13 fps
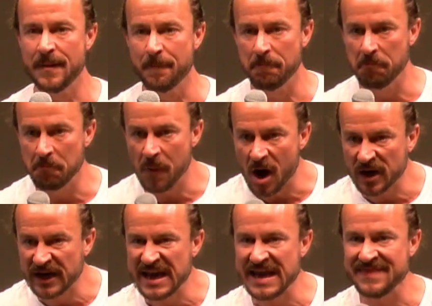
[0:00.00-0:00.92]

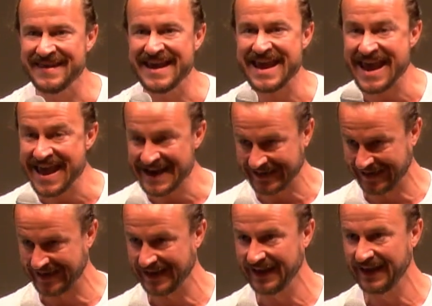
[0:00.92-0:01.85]
muck, in the
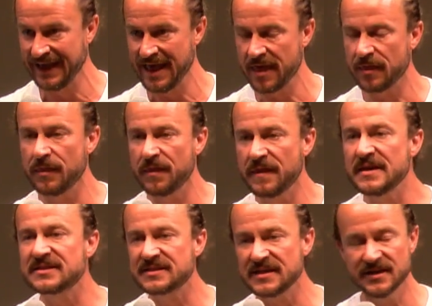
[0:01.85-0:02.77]
ick.
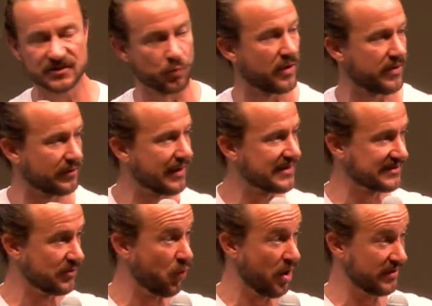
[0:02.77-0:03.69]
This is where the
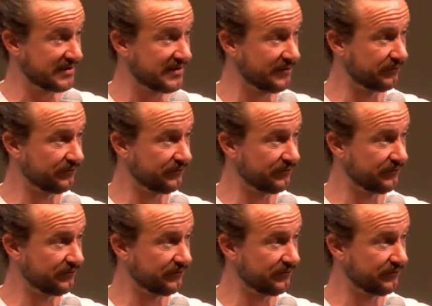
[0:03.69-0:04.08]
lesson was.